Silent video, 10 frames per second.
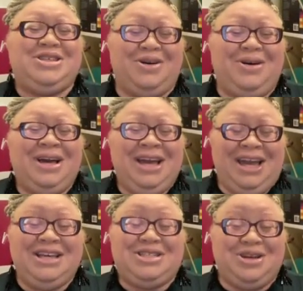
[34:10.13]
so
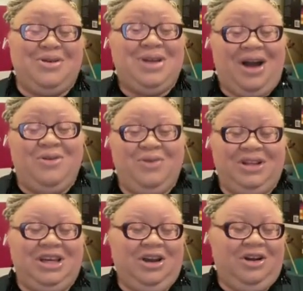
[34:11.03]
it sold out
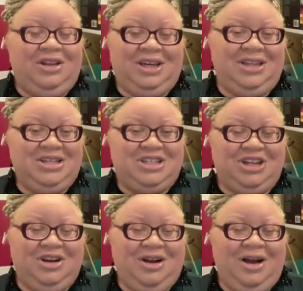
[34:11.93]
really early this
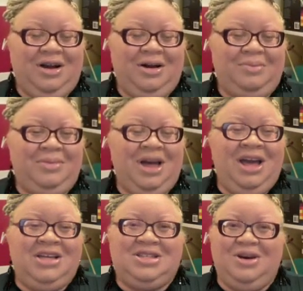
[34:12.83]
year.
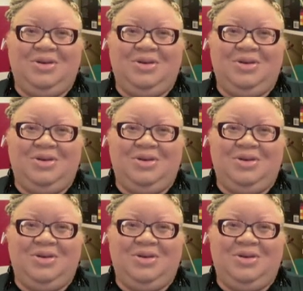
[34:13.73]
So